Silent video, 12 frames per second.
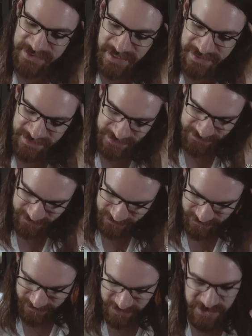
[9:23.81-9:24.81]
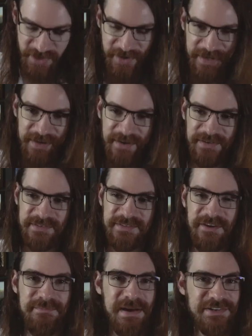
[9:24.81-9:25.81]
kind of dogging on
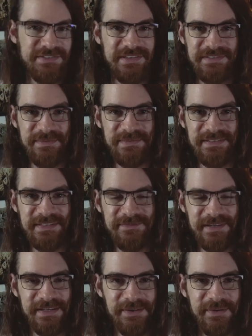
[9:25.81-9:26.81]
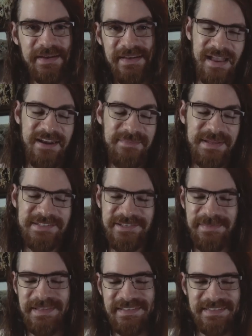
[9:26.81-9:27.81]
soft magic systems in this video. I don't mean to,
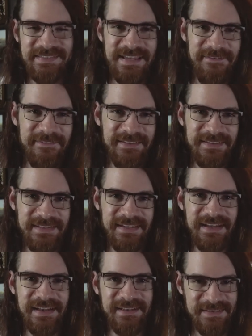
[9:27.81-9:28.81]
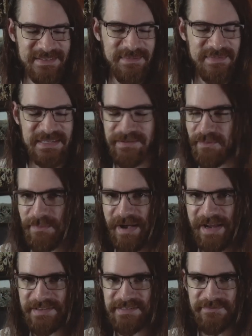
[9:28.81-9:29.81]
but this is definitely something of a
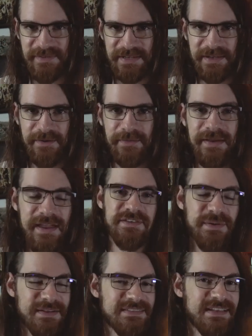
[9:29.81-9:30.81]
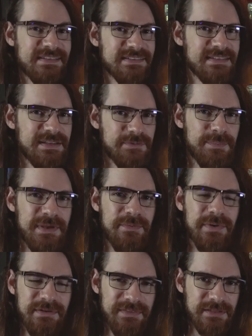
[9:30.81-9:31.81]
biased video. So consistency will be
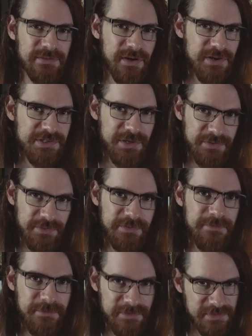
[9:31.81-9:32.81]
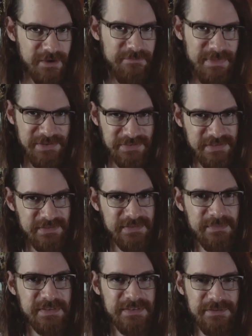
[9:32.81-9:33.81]
one of the large hurdles for soft magic
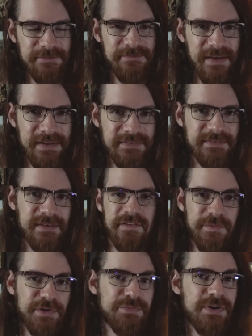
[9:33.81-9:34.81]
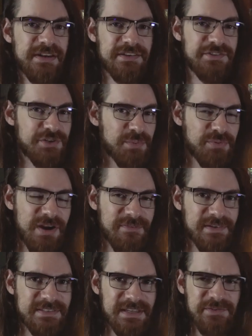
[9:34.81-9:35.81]
systems to face. So which one is your
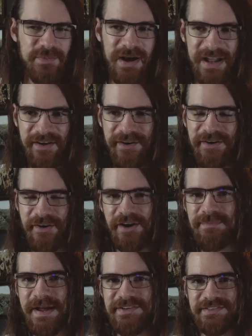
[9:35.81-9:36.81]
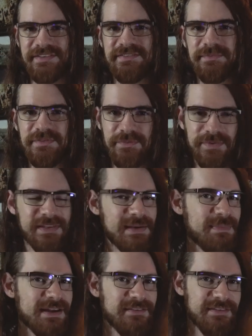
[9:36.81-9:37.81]
preference and why? Are hard magic systems really
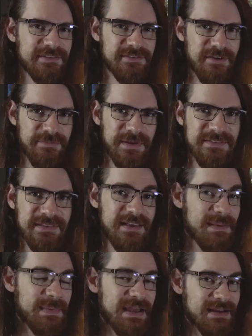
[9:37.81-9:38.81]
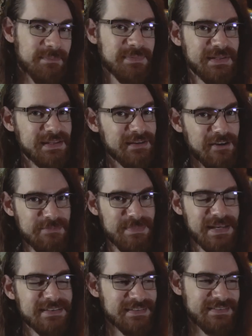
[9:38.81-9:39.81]
better than soft ones? Am I completely off
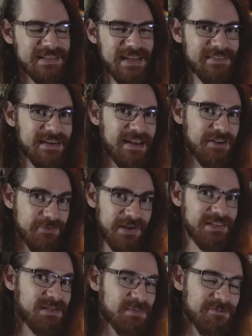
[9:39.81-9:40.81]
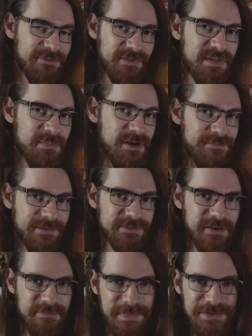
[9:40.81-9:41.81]
base saying that I greatly prefer them over
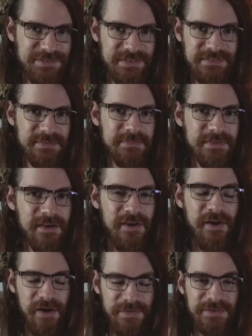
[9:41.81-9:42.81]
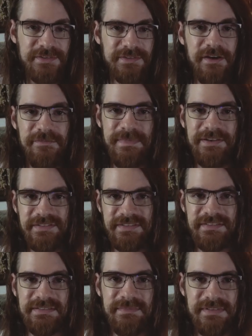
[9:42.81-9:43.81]
soft magic systems? Are there soft magic
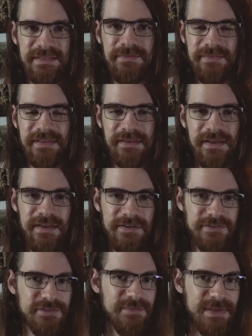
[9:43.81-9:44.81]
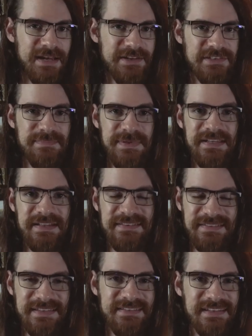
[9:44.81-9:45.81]
systems that you think do manage to be
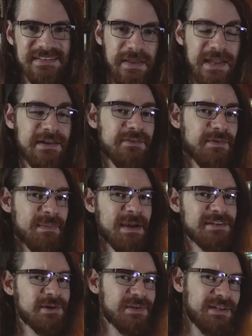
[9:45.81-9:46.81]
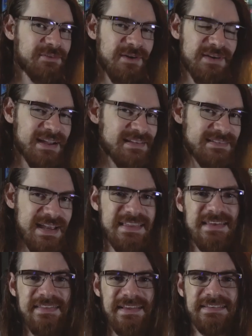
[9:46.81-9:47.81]
consistent? And am I totally wrong in saying
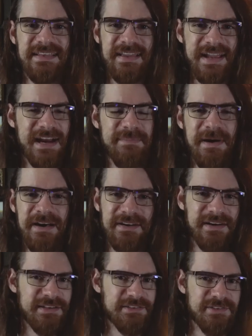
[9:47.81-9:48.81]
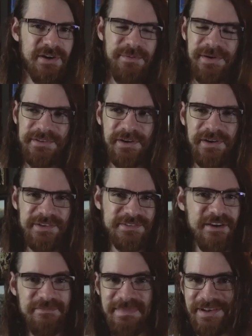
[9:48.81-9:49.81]
that things like Harry Potter and Star Wars are
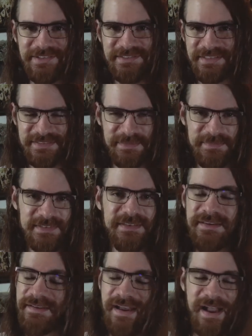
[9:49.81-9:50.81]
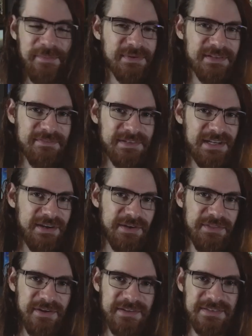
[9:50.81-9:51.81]
soft magic systems? I would love to hear your
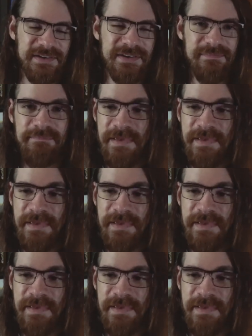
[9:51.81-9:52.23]
thoughts on